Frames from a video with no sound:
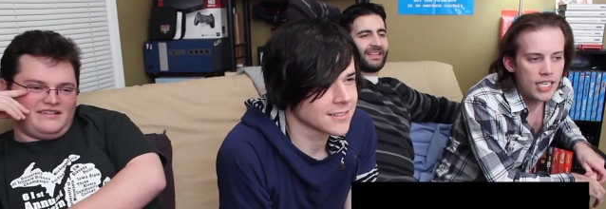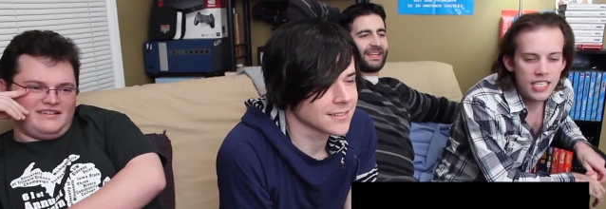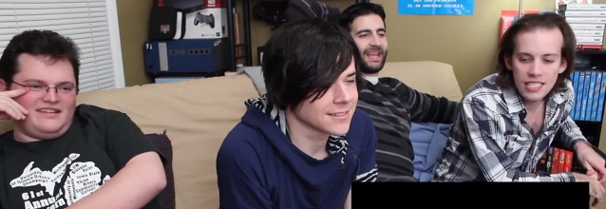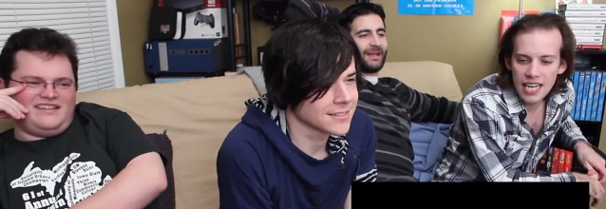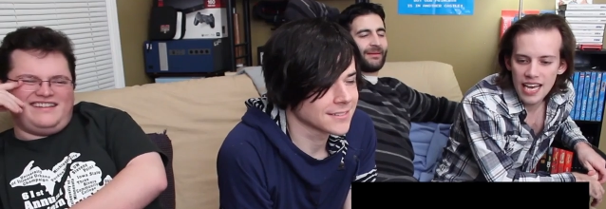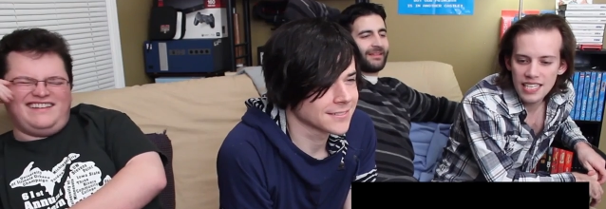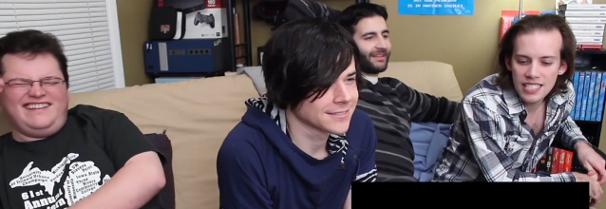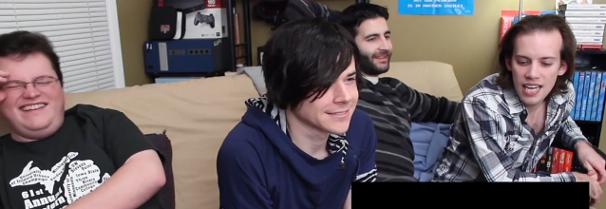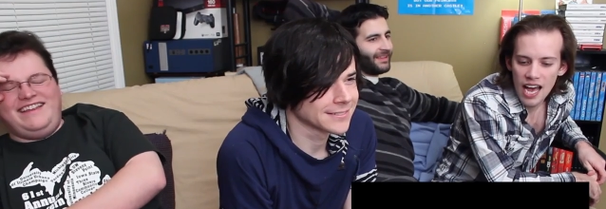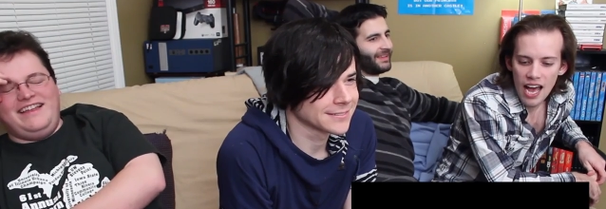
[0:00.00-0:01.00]
Speaker 1: He
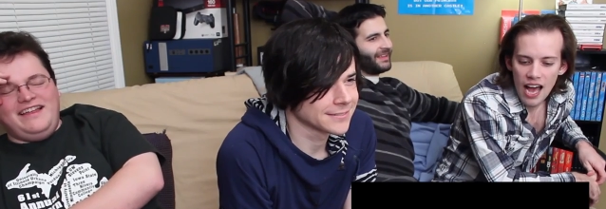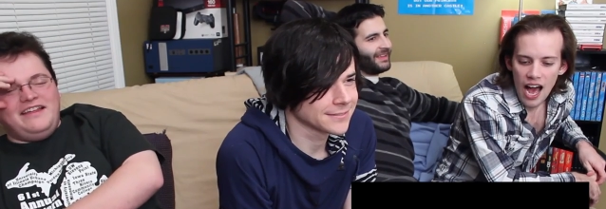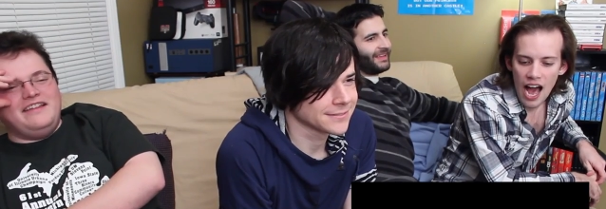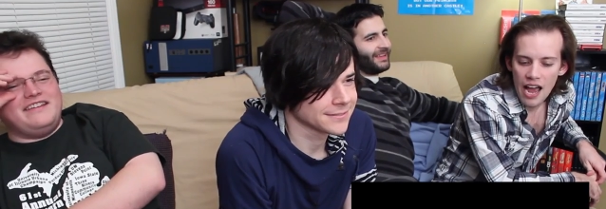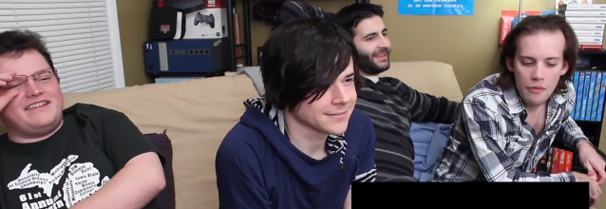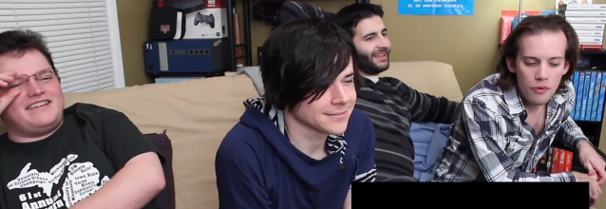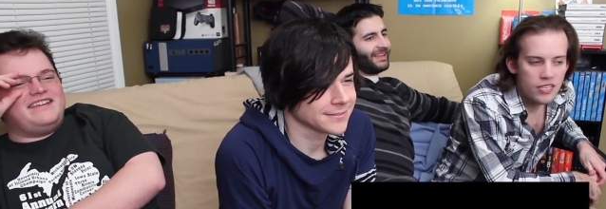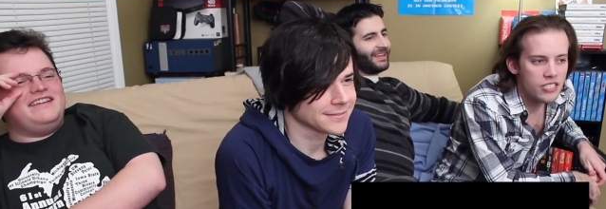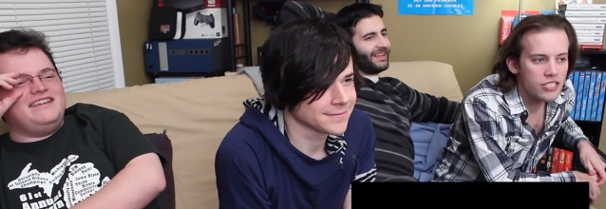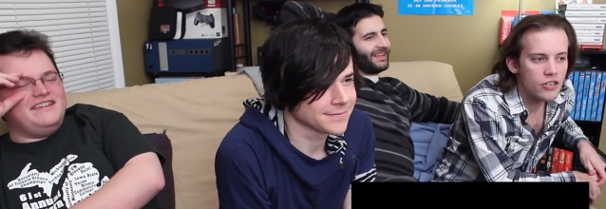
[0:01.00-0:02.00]
says, I
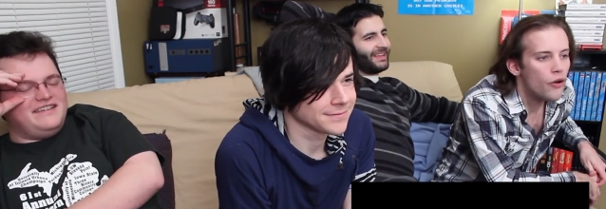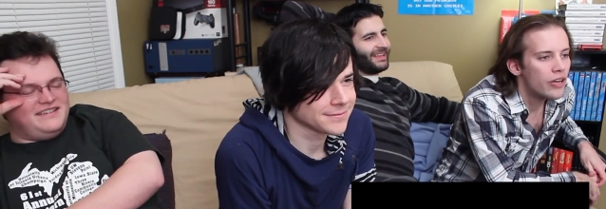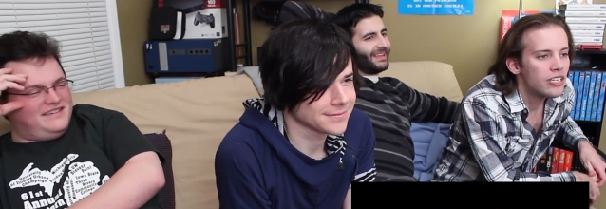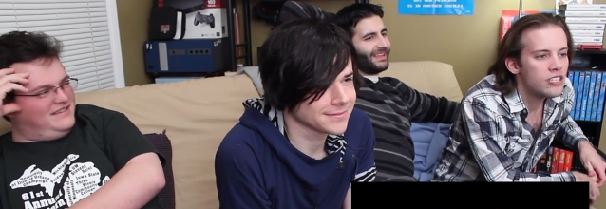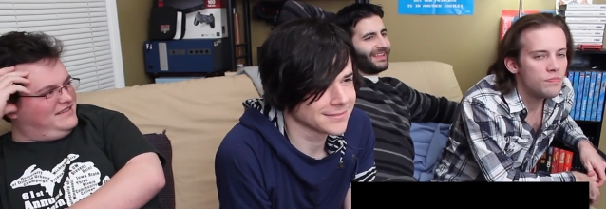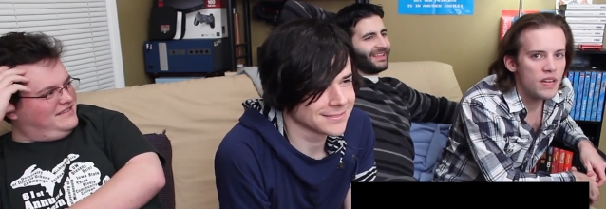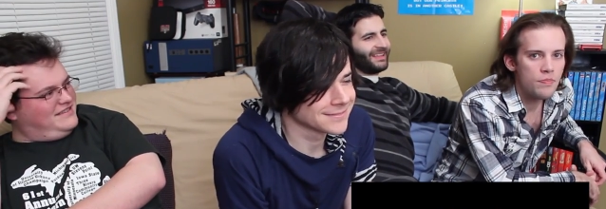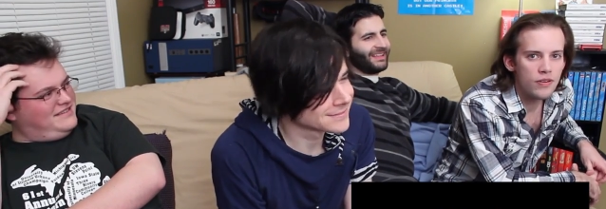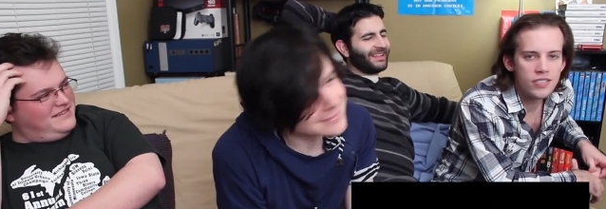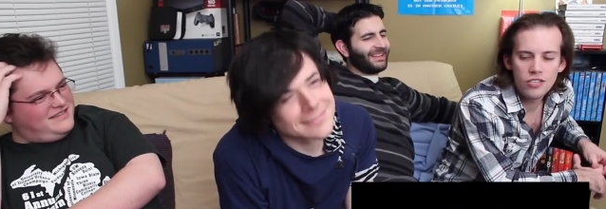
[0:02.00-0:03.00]
was going to
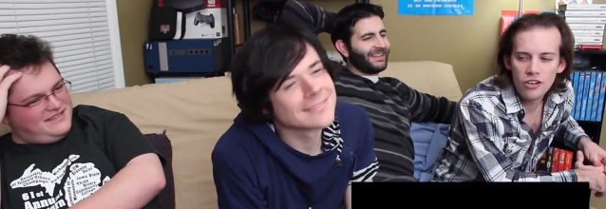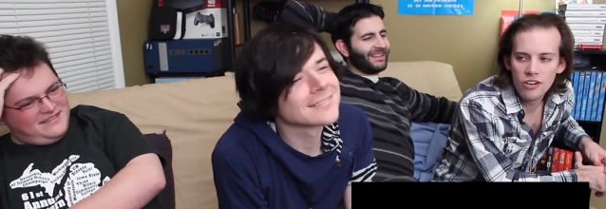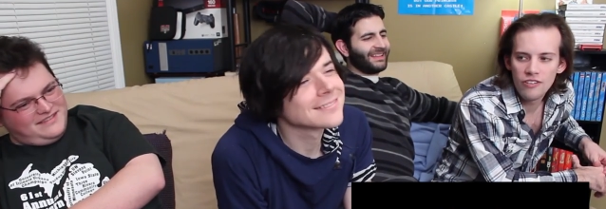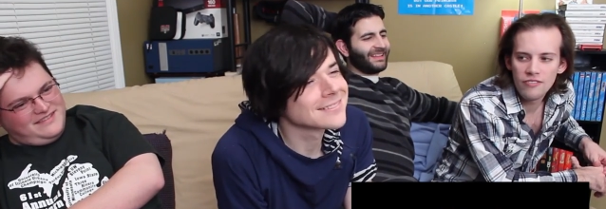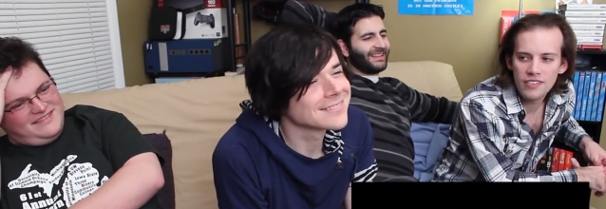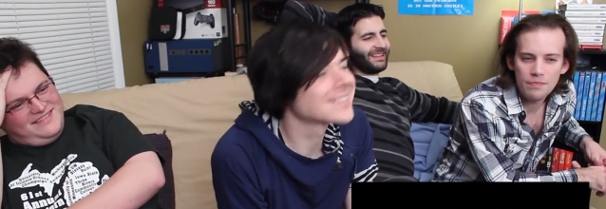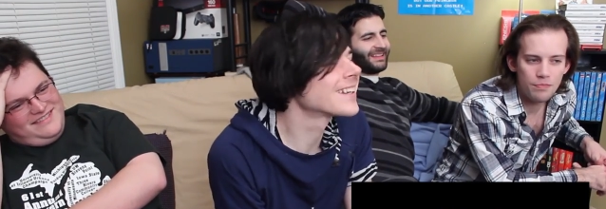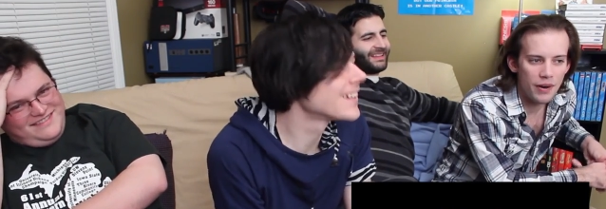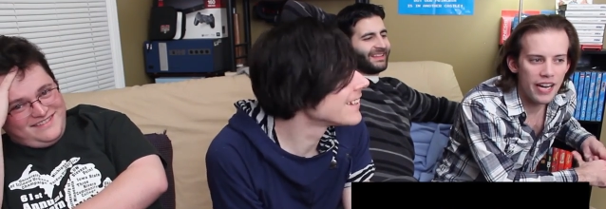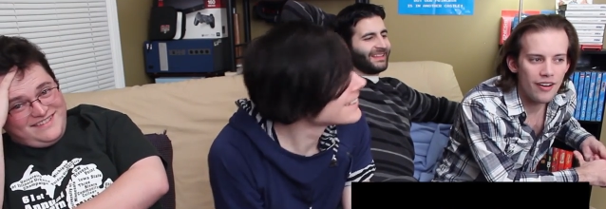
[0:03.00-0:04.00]
be preserved,
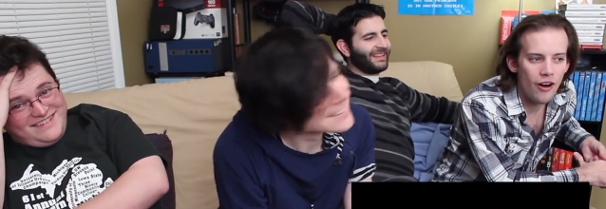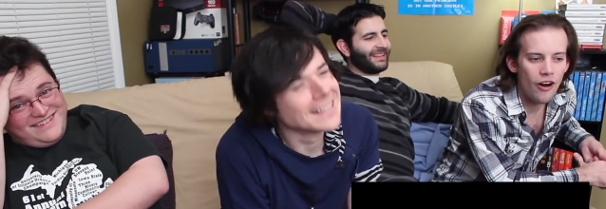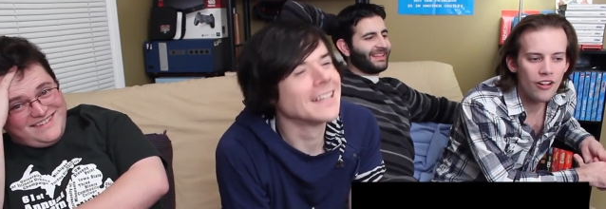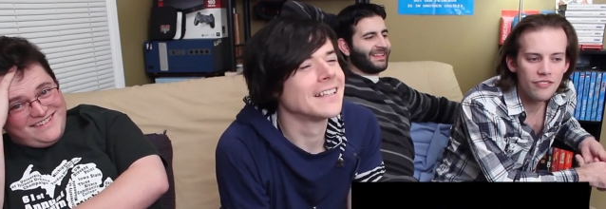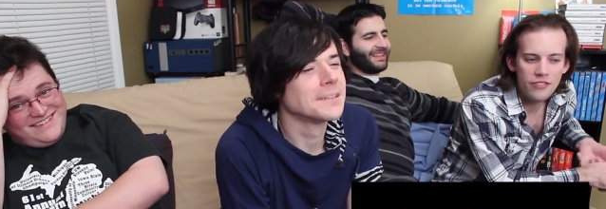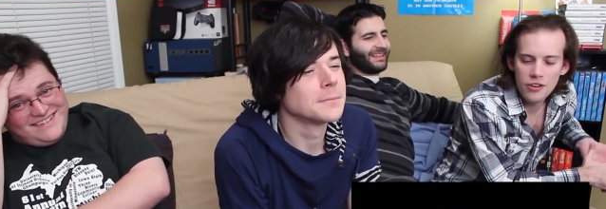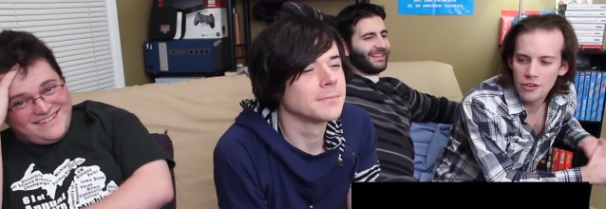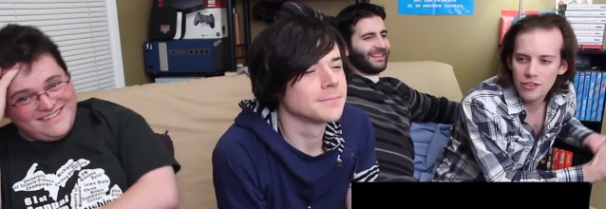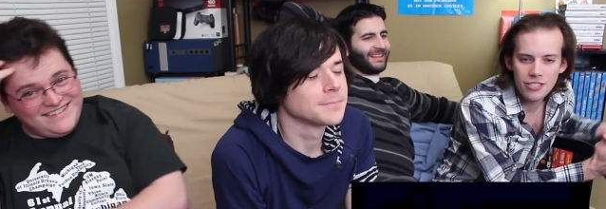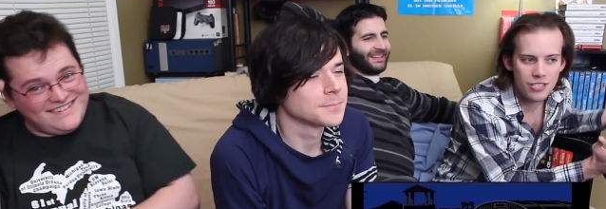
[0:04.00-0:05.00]
but all of the
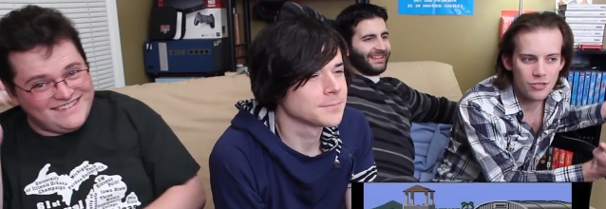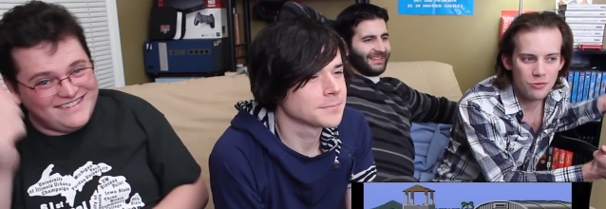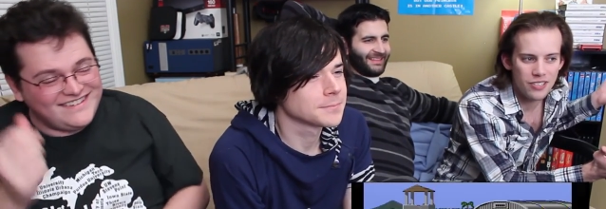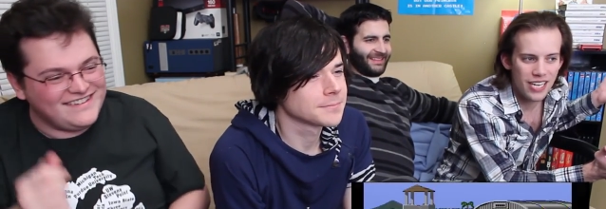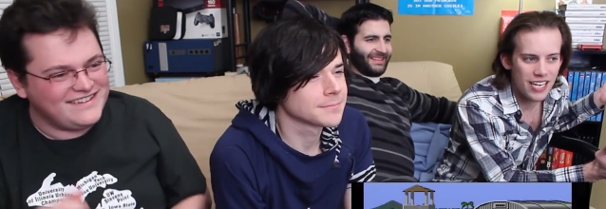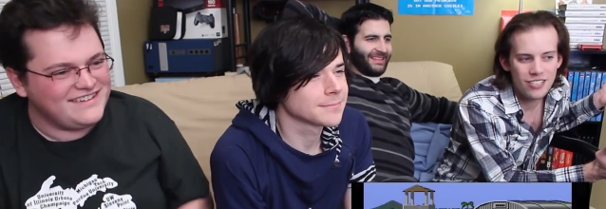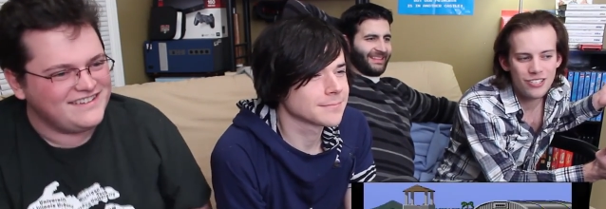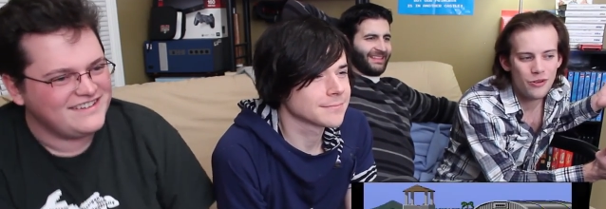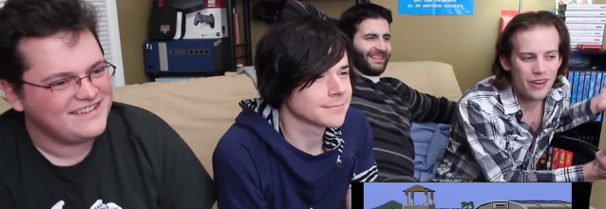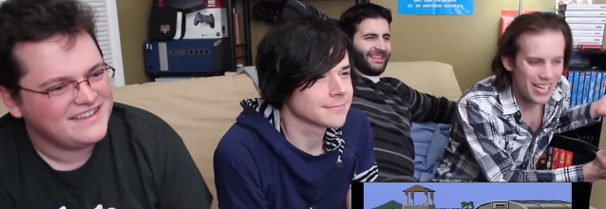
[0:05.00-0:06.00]
nurses were dead,
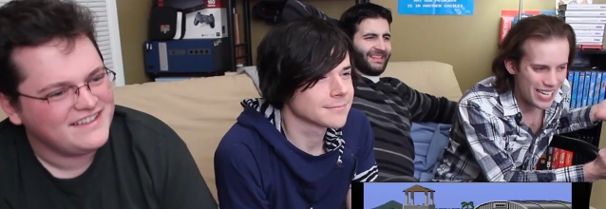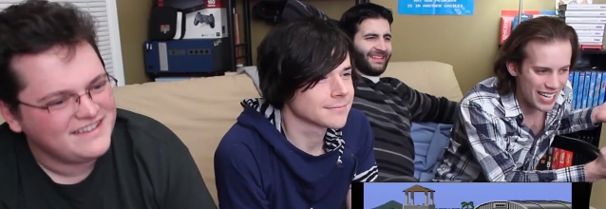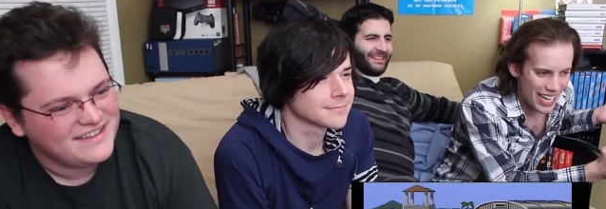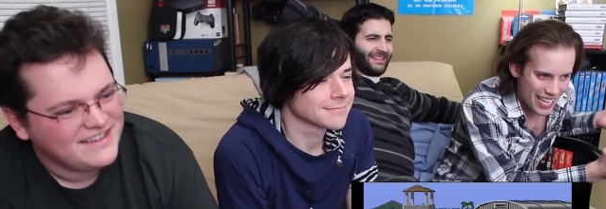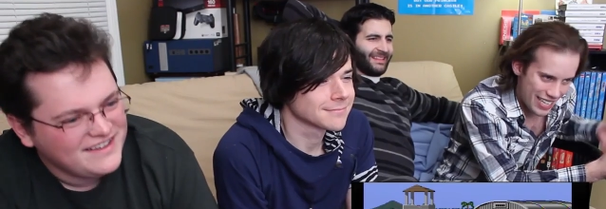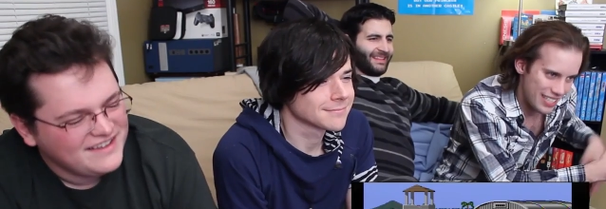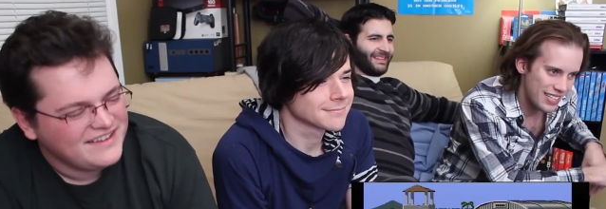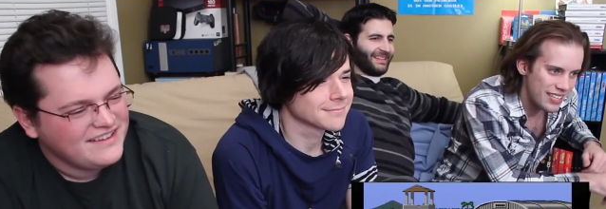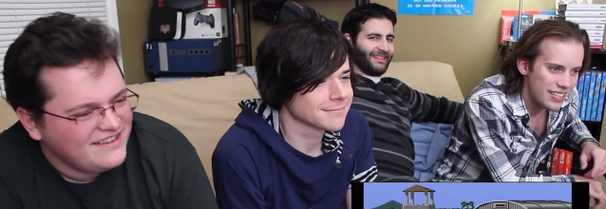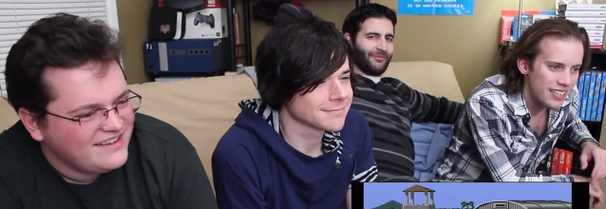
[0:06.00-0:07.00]
so I died.